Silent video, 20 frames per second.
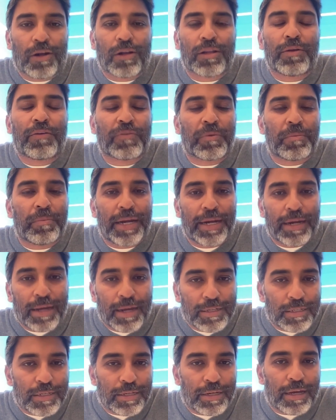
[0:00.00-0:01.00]
All the way from data
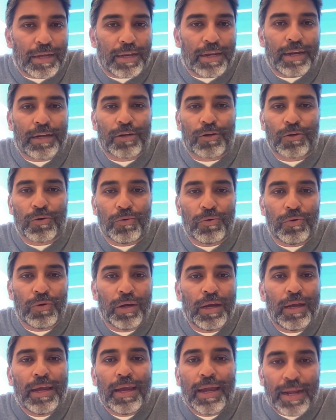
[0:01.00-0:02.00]
engineering to
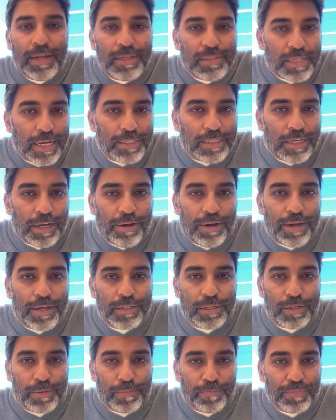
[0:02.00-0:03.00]
insight
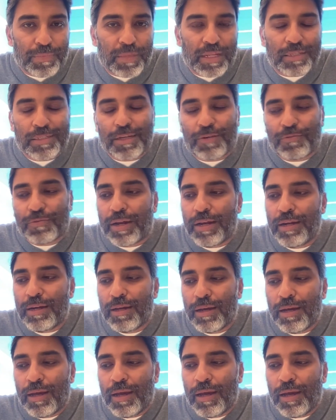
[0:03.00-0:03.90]
generation and stuff, right?